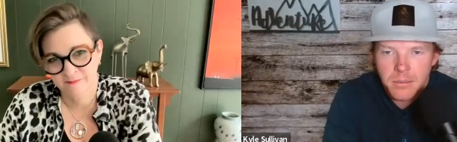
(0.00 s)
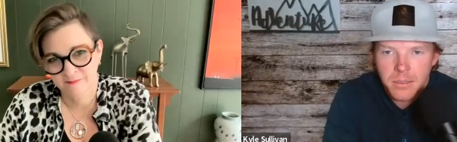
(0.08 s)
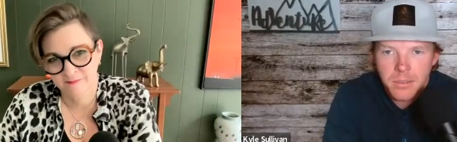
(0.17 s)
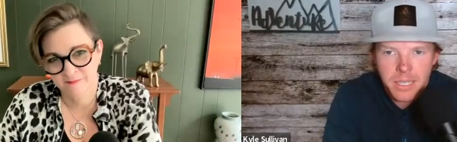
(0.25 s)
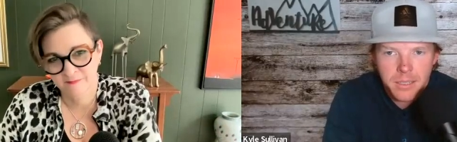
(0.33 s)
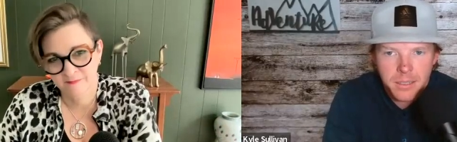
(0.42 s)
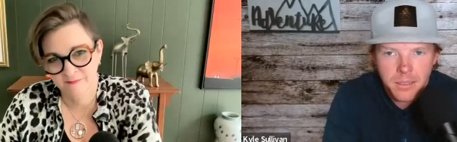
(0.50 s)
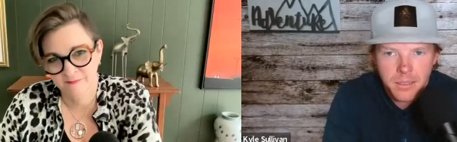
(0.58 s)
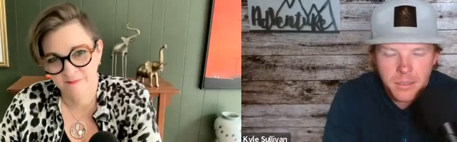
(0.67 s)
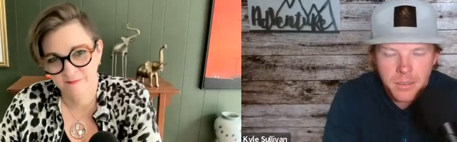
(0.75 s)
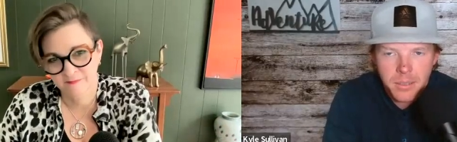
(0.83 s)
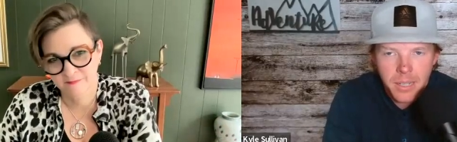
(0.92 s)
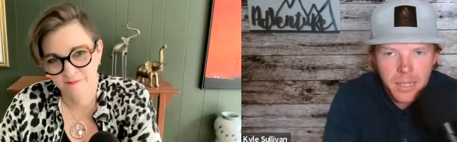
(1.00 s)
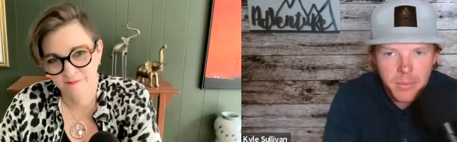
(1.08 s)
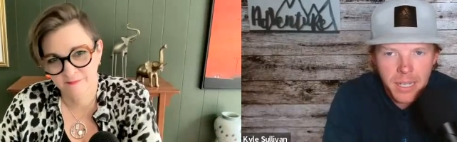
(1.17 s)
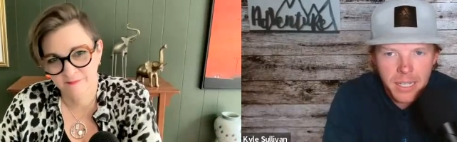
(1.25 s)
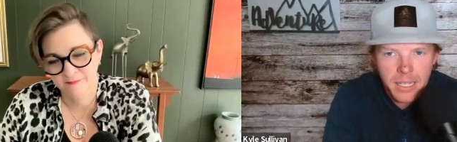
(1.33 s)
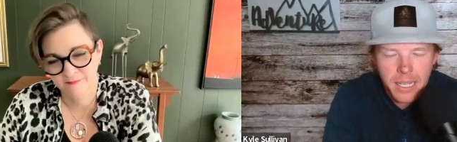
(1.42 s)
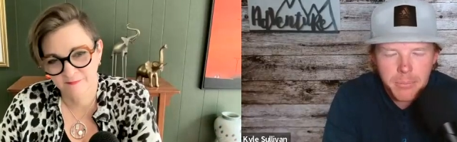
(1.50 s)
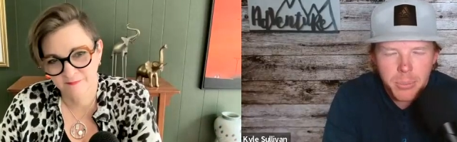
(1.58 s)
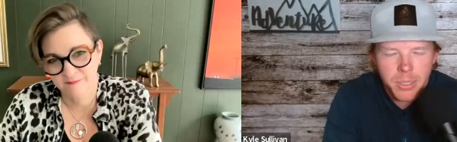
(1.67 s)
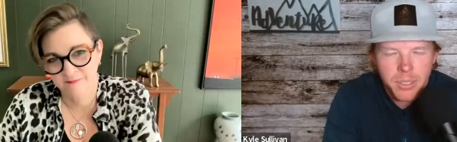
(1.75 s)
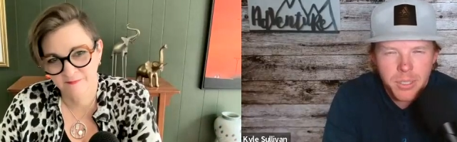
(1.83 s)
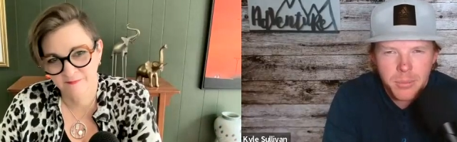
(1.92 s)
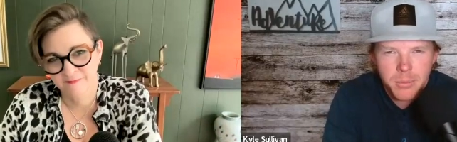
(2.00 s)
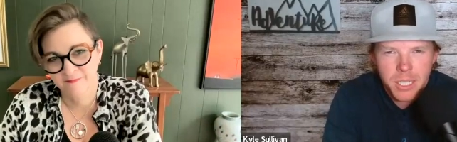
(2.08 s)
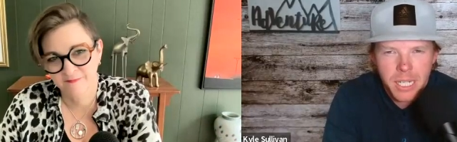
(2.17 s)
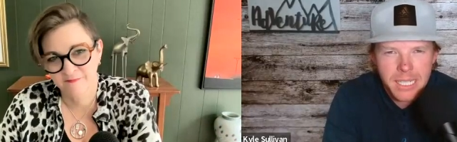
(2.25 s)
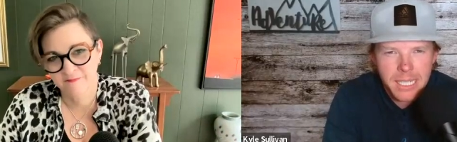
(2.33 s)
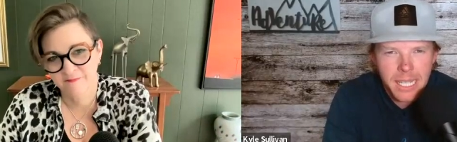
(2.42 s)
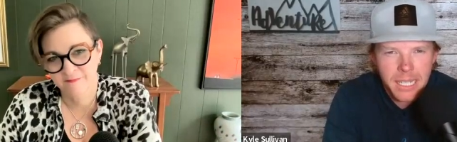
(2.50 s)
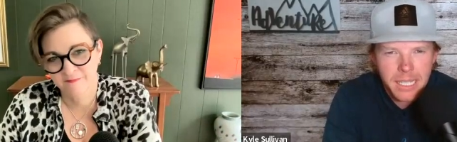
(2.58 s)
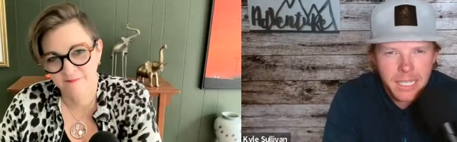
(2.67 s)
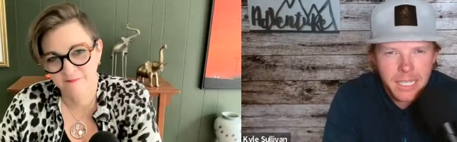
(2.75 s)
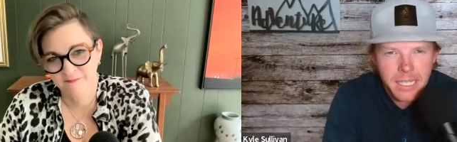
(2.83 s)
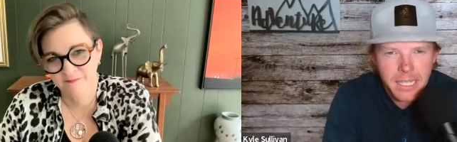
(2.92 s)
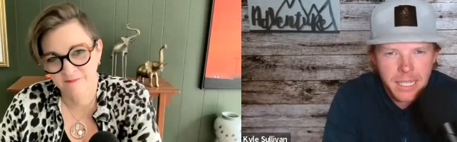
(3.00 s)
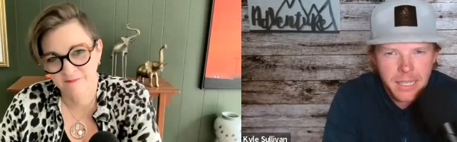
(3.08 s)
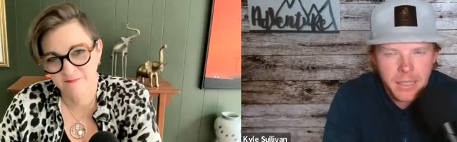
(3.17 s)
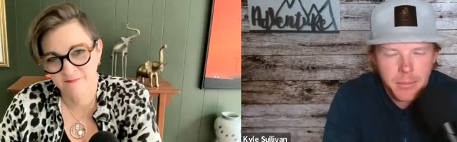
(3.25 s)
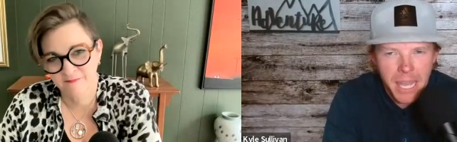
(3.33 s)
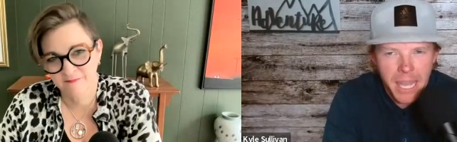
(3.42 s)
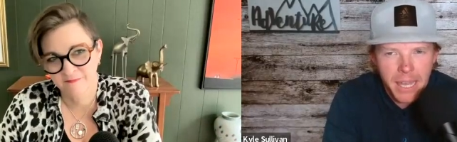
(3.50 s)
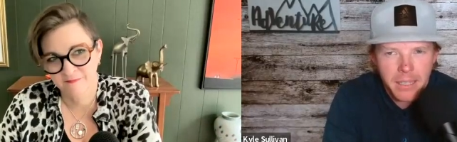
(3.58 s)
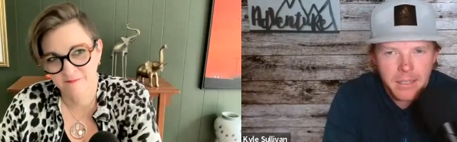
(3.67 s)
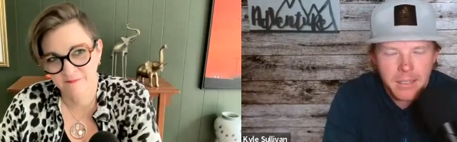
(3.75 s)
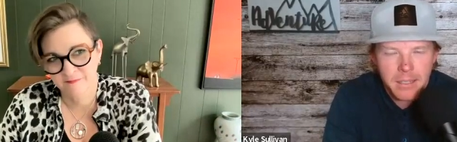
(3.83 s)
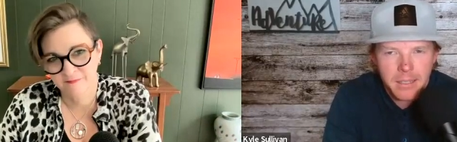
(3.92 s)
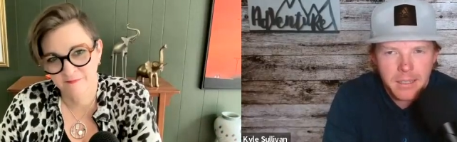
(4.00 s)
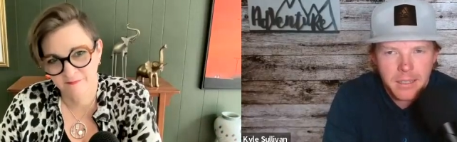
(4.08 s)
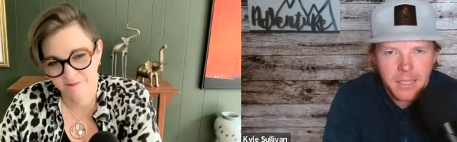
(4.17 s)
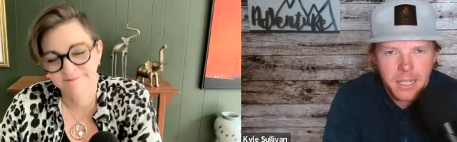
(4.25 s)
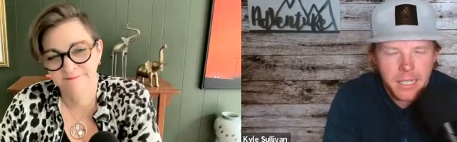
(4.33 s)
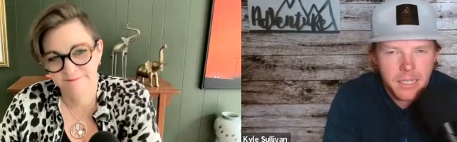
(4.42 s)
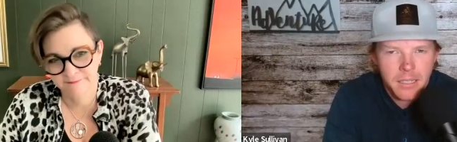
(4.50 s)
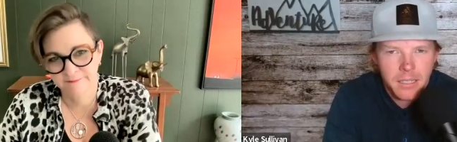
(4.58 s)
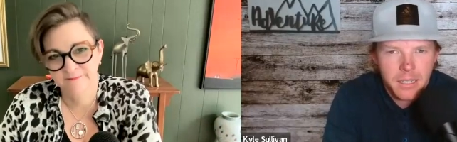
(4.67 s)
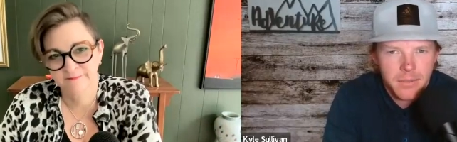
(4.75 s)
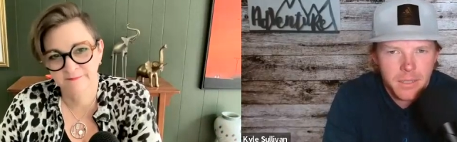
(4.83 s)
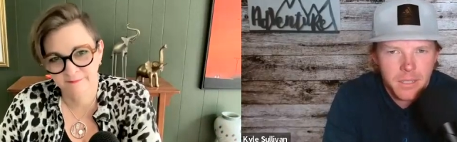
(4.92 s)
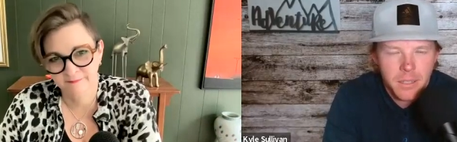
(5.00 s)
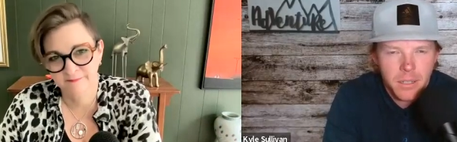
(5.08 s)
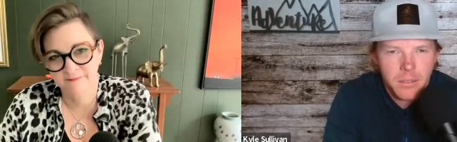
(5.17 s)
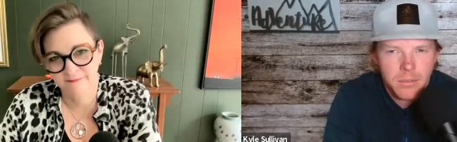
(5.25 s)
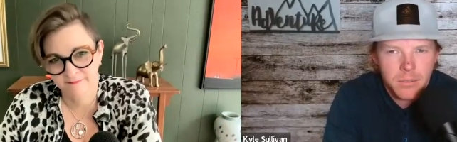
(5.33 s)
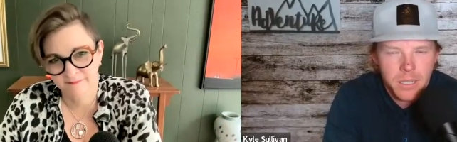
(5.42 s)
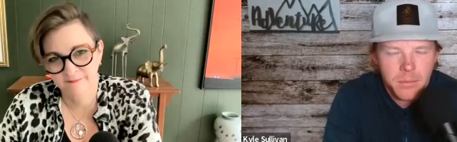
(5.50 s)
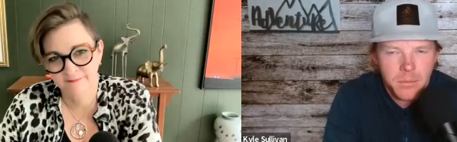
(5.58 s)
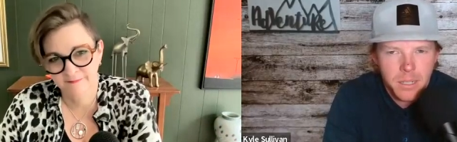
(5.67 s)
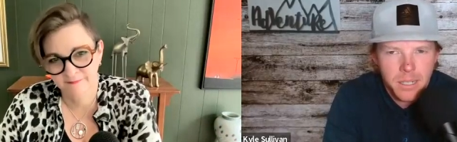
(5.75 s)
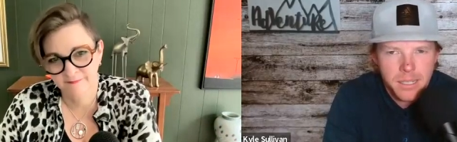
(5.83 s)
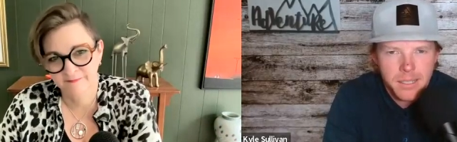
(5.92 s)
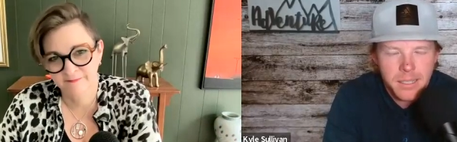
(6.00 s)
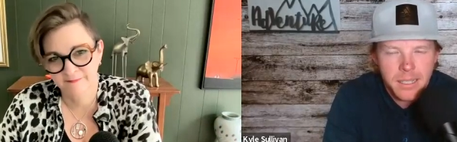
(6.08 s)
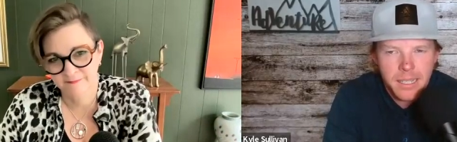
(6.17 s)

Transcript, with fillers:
Speaker 1: what do i do who am i i put so much identity in the path that i didn't even know who i was